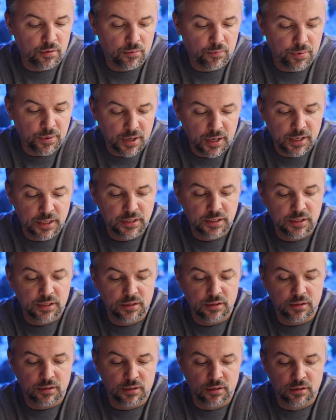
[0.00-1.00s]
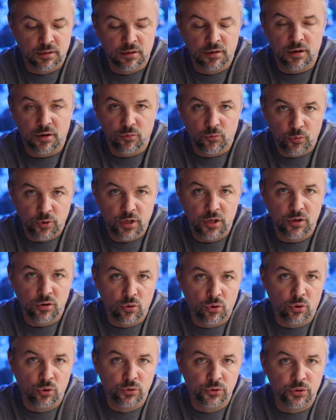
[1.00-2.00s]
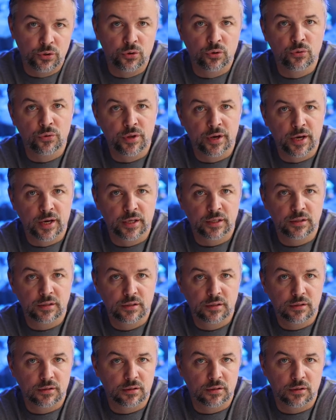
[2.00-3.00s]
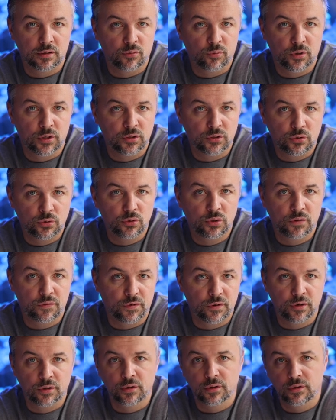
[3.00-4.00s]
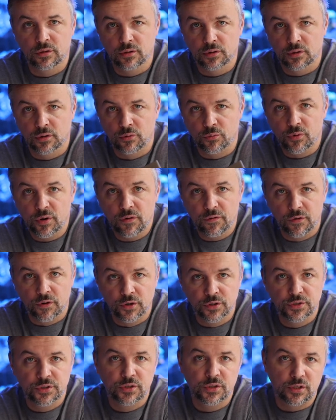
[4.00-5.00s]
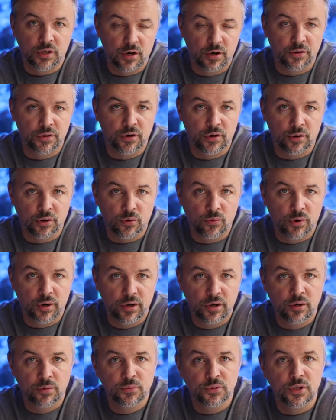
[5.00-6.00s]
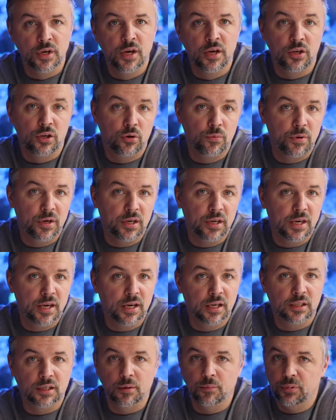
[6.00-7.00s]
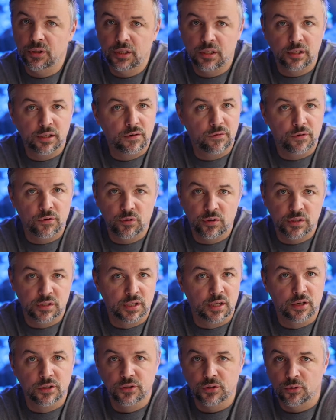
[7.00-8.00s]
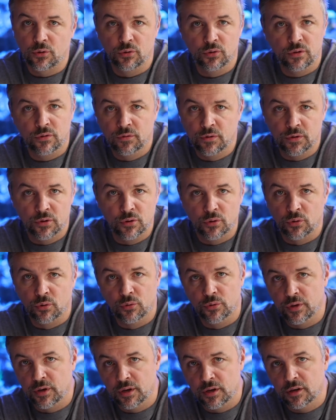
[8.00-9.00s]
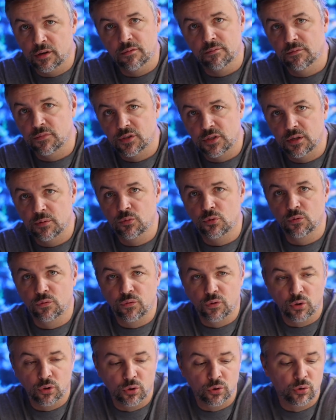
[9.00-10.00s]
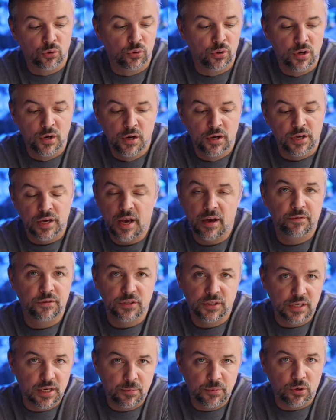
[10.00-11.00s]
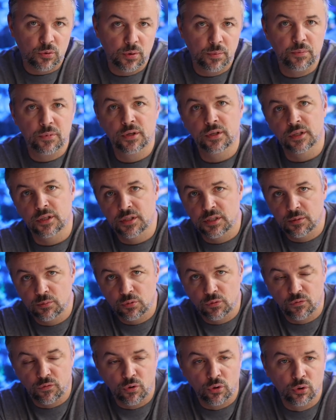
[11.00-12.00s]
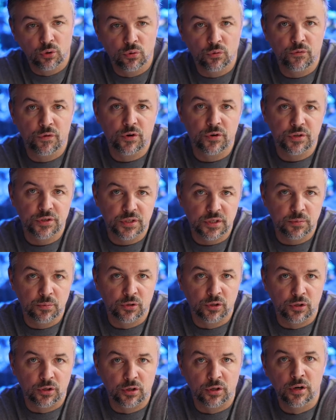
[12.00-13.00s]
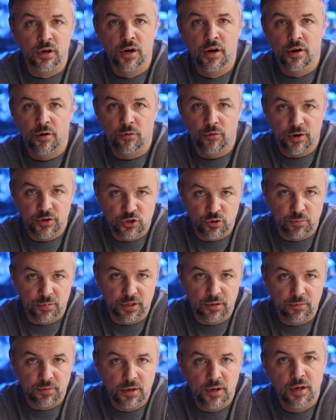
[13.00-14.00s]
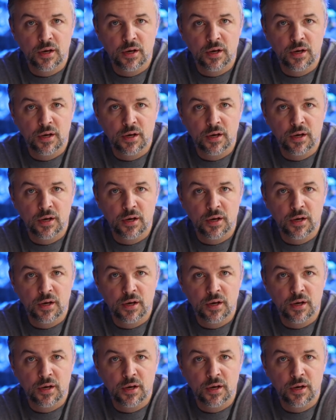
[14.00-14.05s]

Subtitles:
But we all know that when 2 different reefers start their aquariums, you may get completely different results, or even though they seem to have the same equipment and seem to follow a very similar regimen.